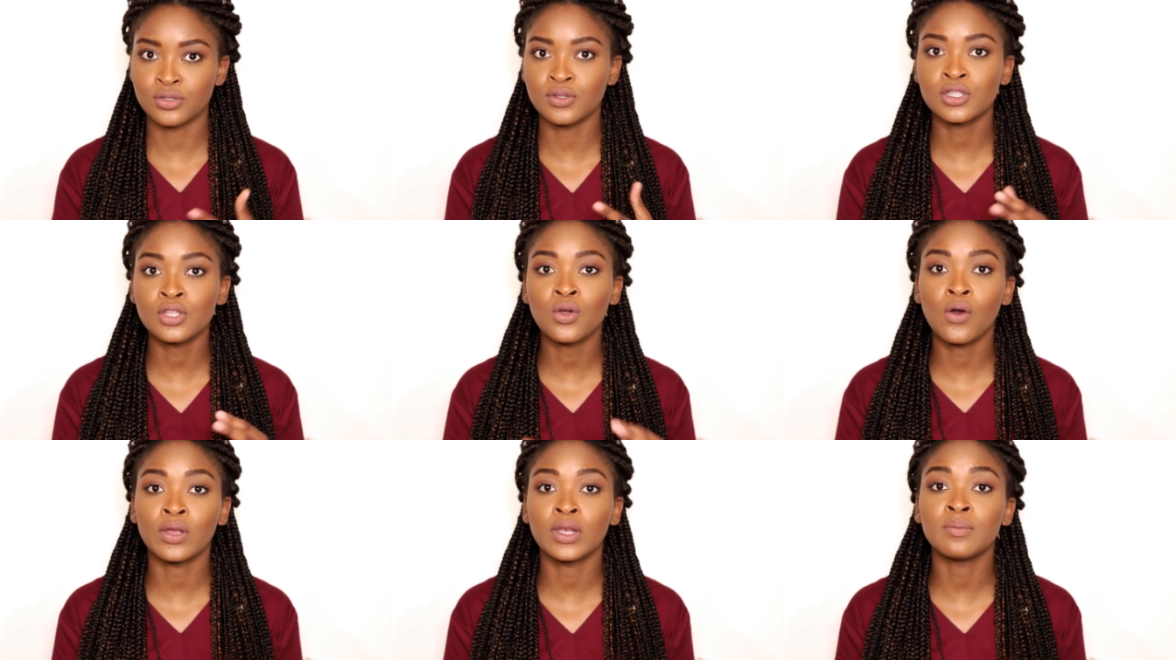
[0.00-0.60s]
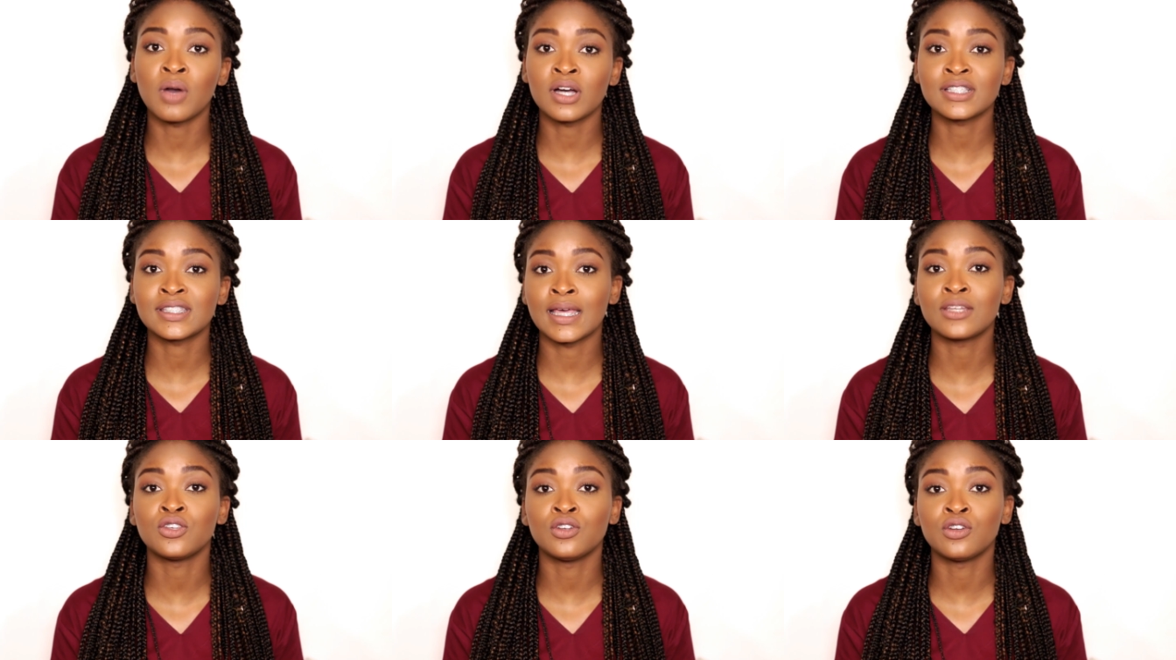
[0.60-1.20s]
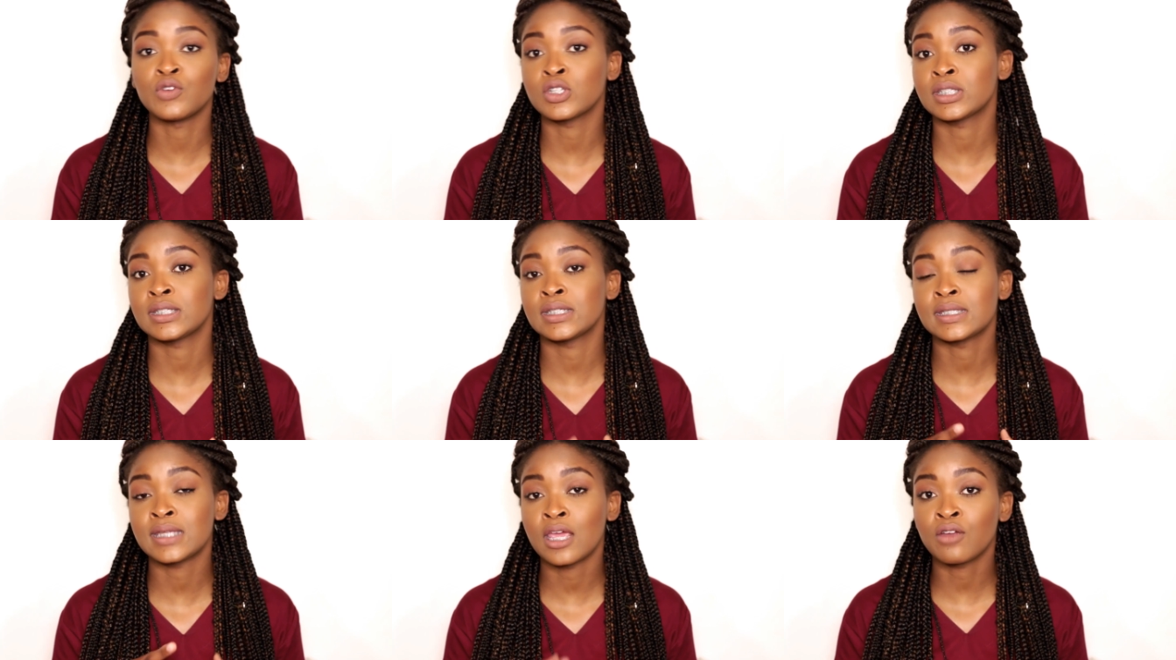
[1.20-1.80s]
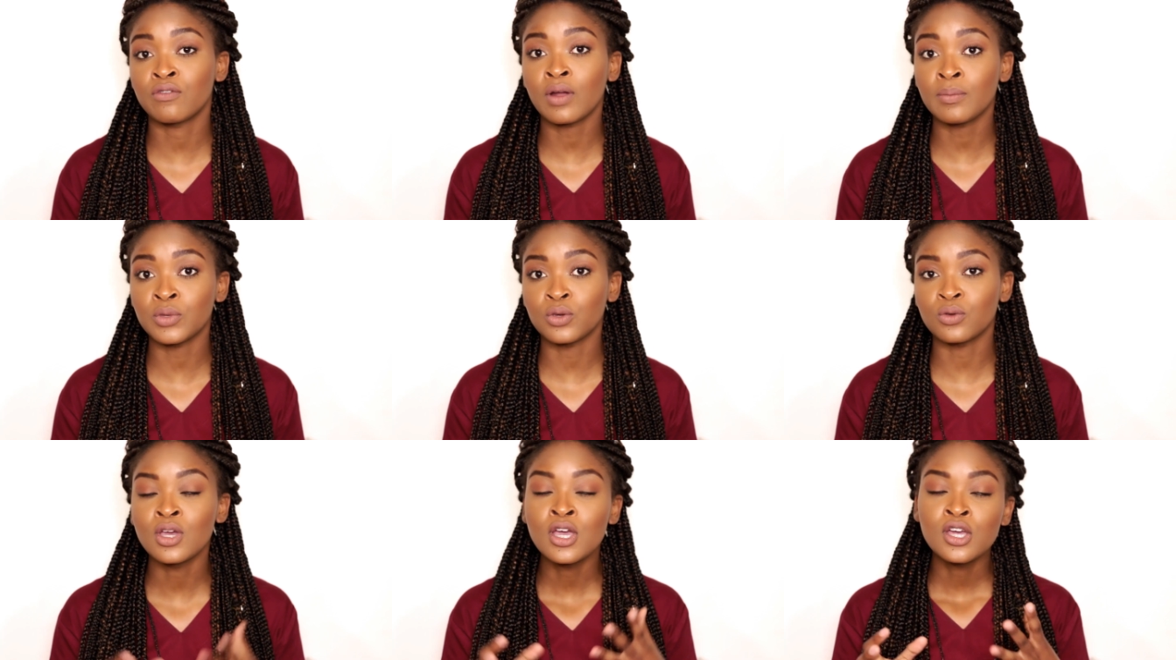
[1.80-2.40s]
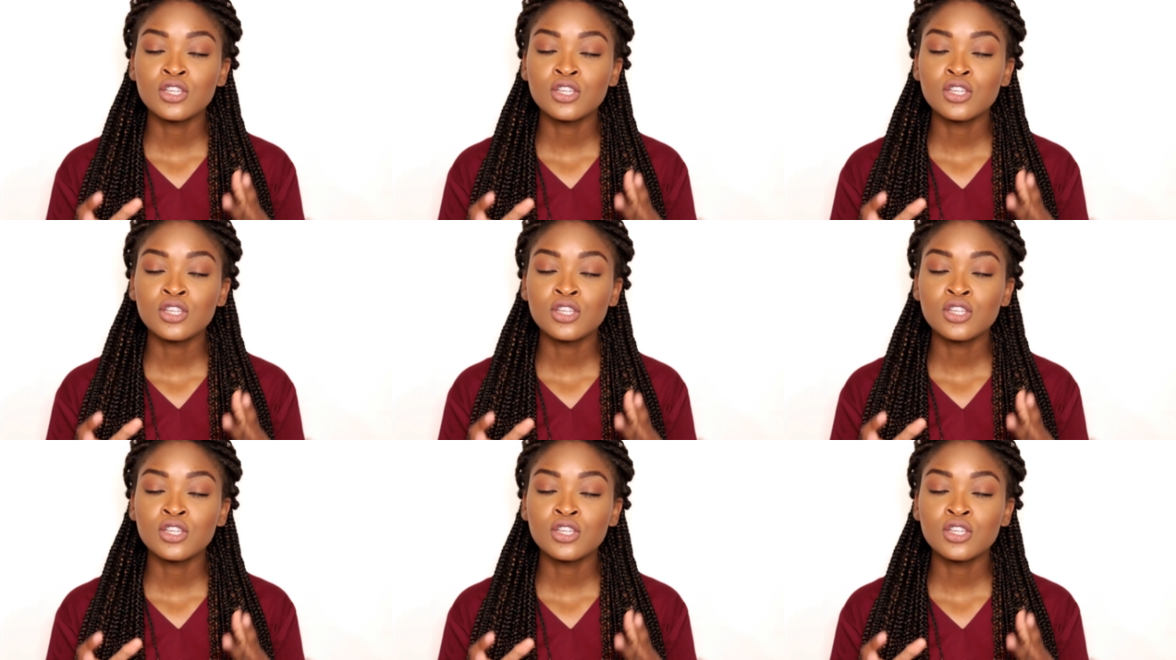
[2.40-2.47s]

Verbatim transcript: Those are the only marks that universities take from you.